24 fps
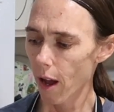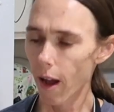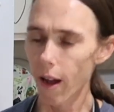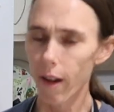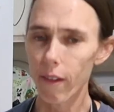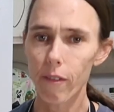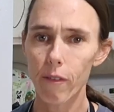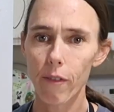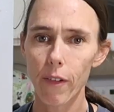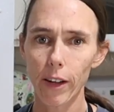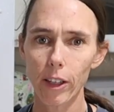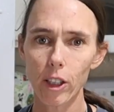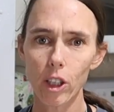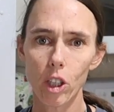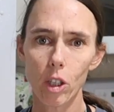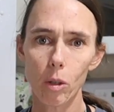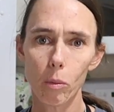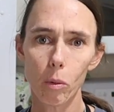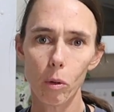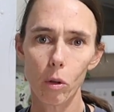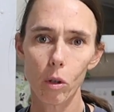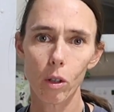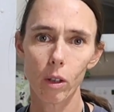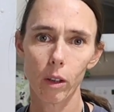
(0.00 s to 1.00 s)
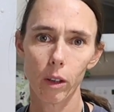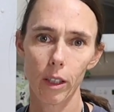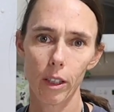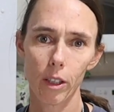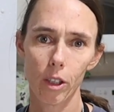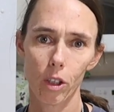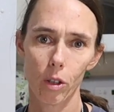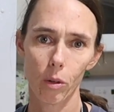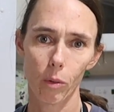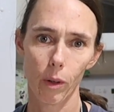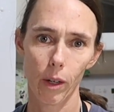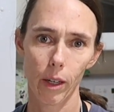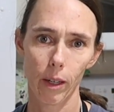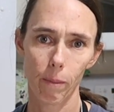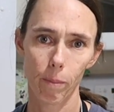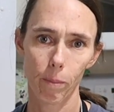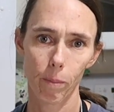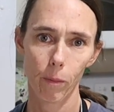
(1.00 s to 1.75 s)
of vegetable glycerin.